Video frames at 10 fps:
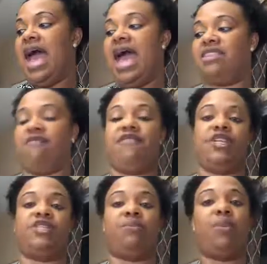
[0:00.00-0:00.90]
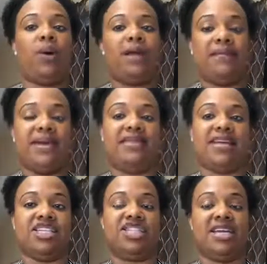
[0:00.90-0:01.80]
And the first appointment
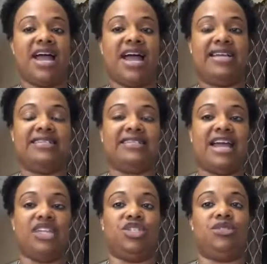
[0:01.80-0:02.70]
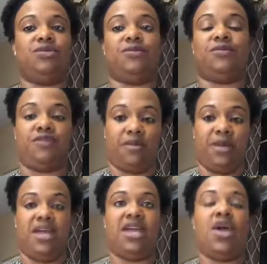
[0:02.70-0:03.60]
that she had scheduled for
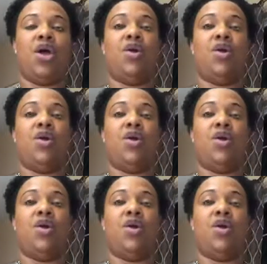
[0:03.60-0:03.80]
me